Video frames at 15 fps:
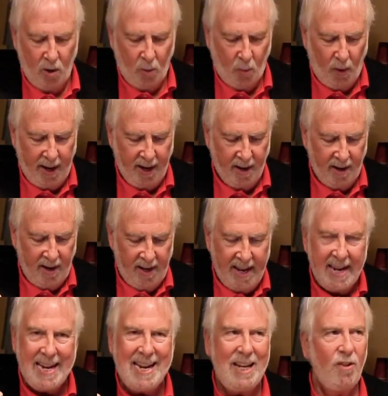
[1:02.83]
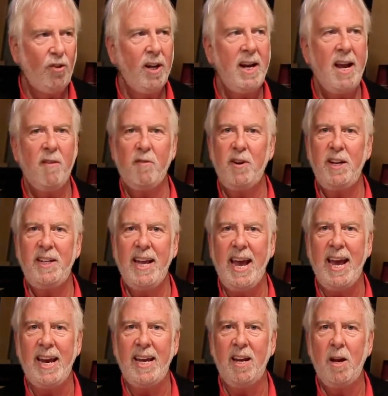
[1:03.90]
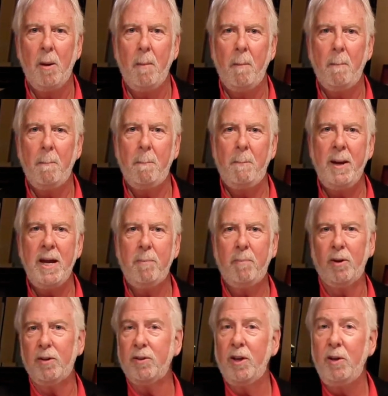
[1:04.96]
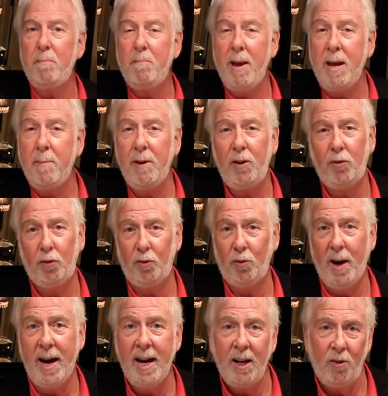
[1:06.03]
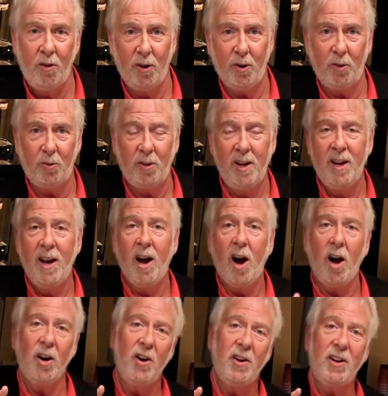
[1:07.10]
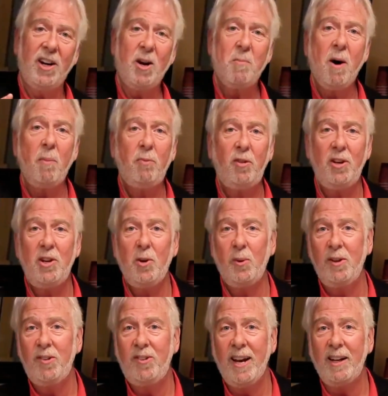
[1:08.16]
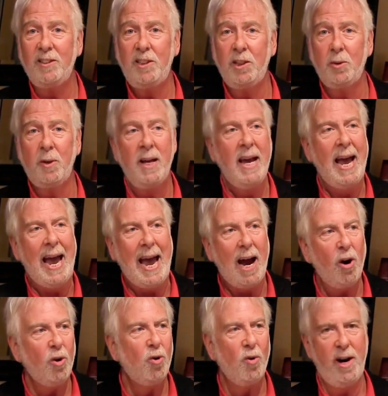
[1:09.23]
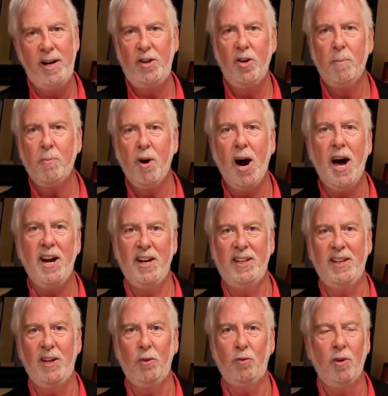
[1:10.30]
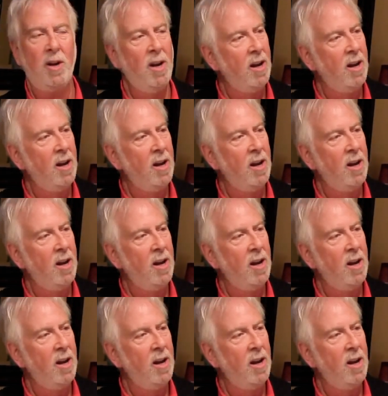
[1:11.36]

where each and every day people, maybe strangers, are going to come up to you and tell you how great your product is.